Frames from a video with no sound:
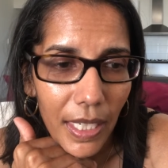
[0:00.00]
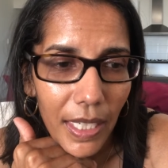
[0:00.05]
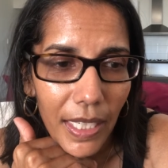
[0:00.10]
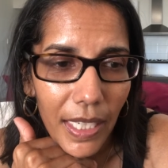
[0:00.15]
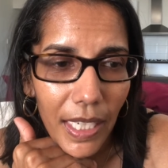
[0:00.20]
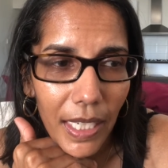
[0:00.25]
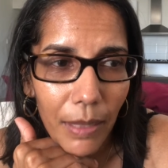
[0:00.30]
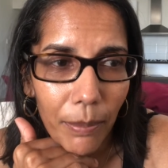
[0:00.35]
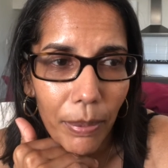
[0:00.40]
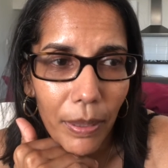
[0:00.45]

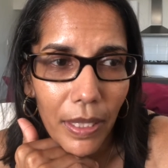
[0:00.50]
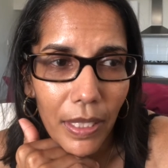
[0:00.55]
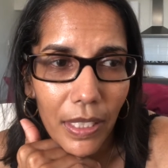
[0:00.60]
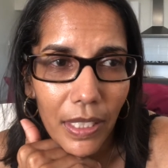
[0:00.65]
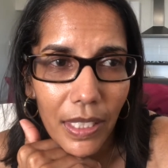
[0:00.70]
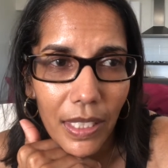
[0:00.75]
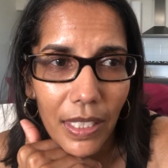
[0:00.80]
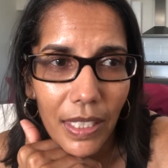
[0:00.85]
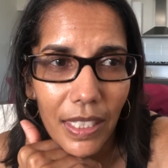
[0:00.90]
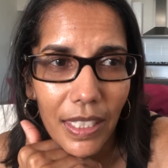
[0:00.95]

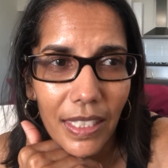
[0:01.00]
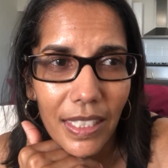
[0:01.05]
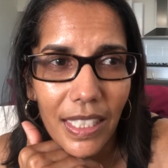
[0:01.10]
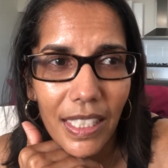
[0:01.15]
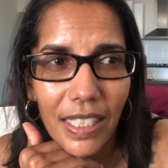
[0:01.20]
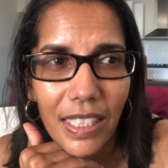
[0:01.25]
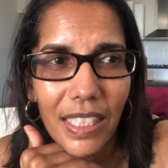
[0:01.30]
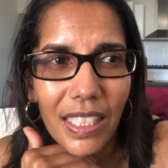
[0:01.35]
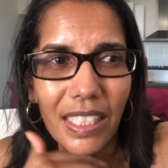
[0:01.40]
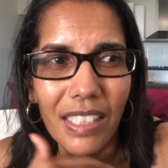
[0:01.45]

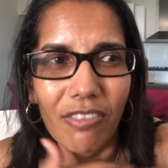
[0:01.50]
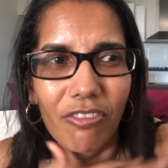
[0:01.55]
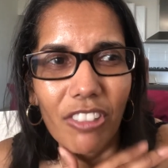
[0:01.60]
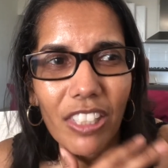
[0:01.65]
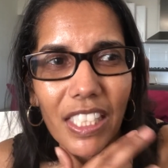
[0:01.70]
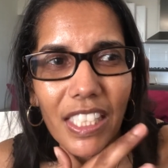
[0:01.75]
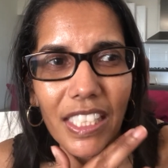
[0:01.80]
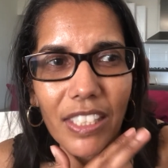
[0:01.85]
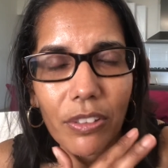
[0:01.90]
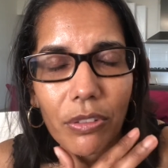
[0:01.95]
It's
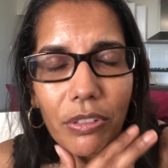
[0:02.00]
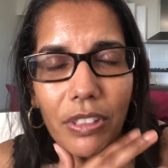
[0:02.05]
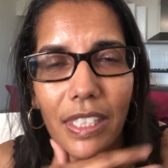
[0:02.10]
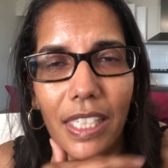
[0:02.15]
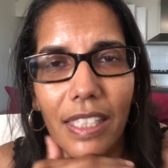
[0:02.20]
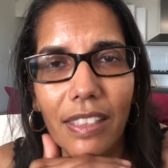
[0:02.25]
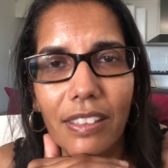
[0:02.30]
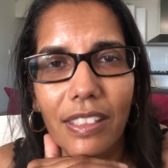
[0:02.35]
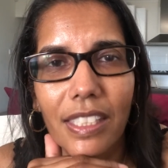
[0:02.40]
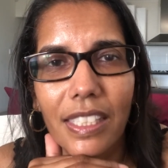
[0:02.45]
really all
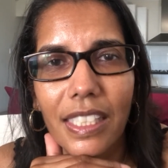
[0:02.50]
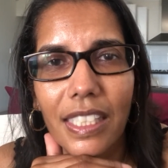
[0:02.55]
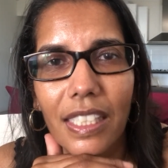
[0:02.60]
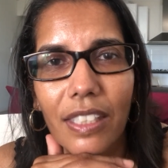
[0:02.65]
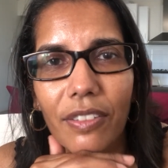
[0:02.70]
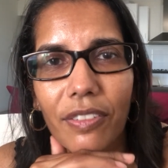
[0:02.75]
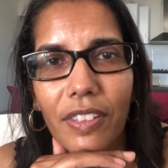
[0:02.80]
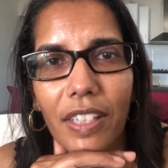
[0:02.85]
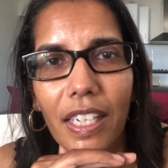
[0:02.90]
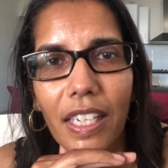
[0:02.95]
down to
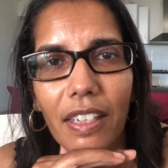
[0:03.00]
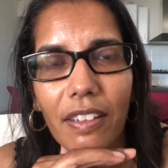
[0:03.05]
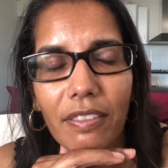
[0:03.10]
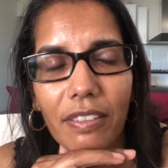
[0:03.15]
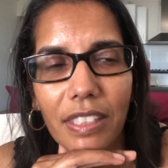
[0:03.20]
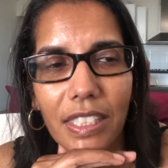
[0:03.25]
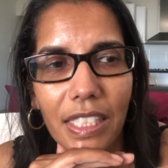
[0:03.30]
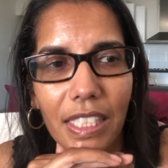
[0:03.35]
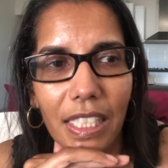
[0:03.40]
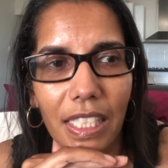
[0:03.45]
self-care,
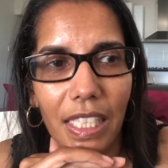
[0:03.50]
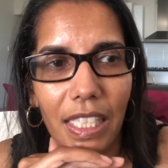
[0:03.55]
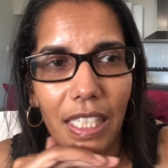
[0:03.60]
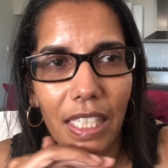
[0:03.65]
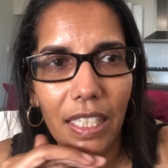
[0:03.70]
isn't it?